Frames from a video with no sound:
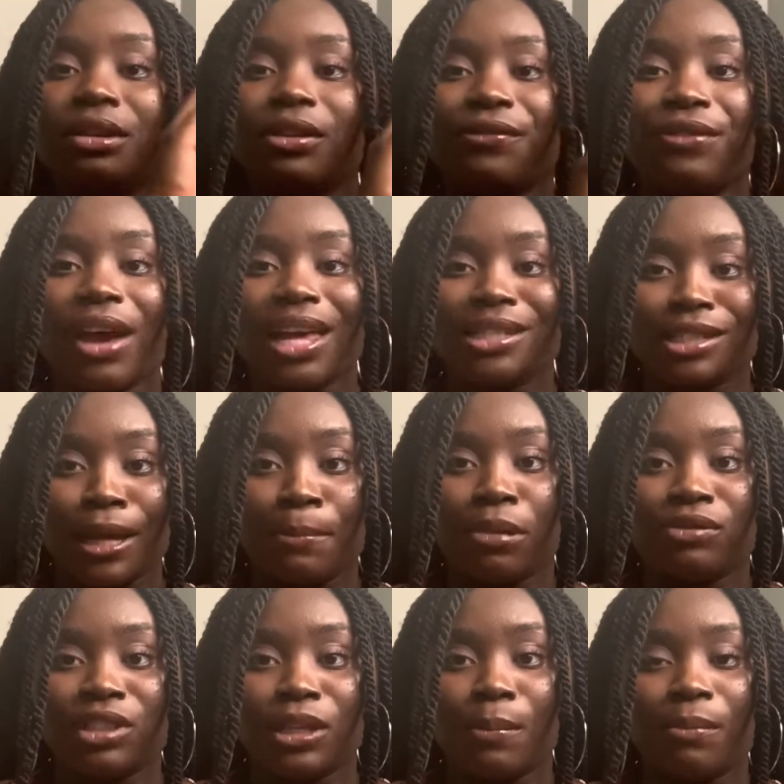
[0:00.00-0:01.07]
first step
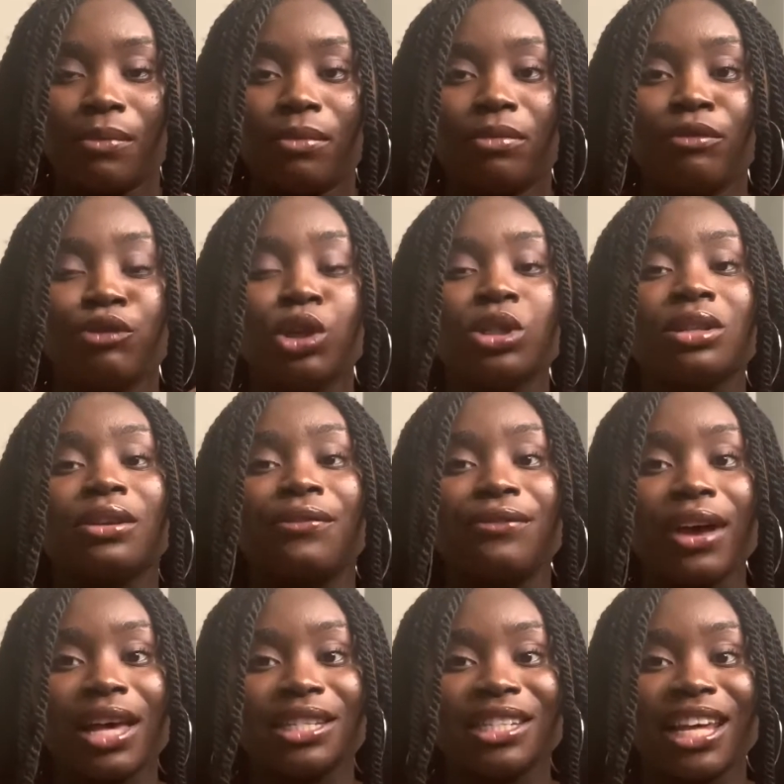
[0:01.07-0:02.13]

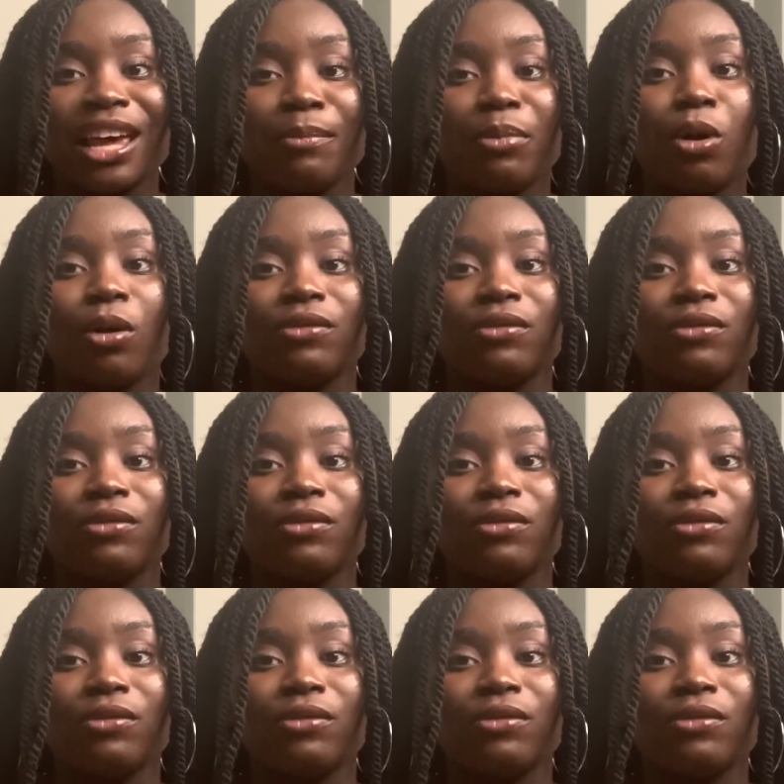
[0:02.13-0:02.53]
of